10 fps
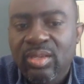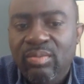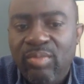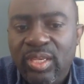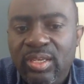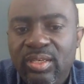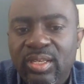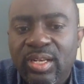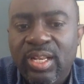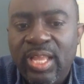meaning
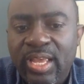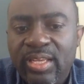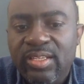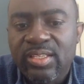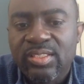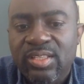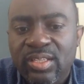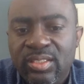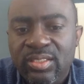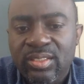the land is
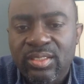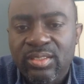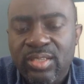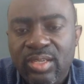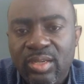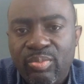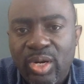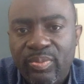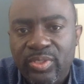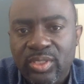the internal
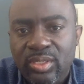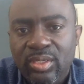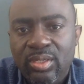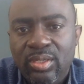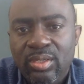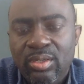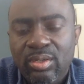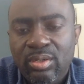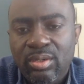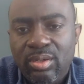property
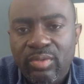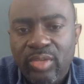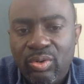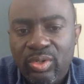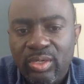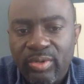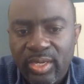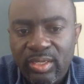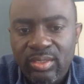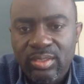of the owner,
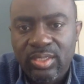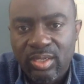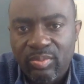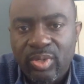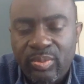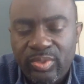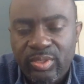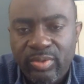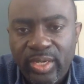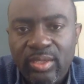right? Eternal property,
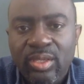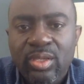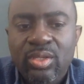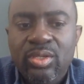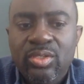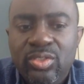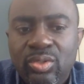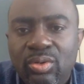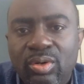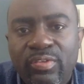right?
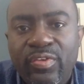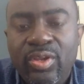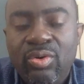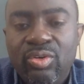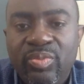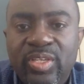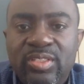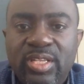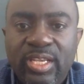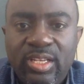So a freehold
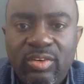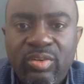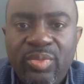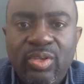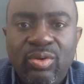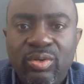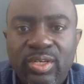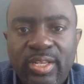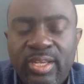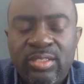means like literally you own
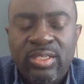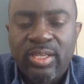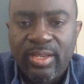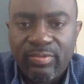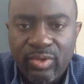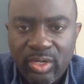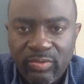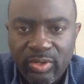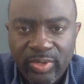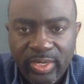the land kind of like
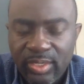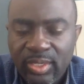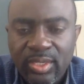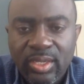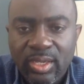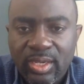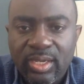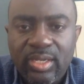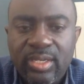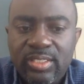forever, right?
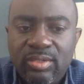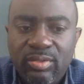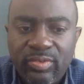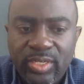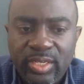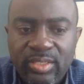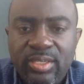Ghana doesn't offer that.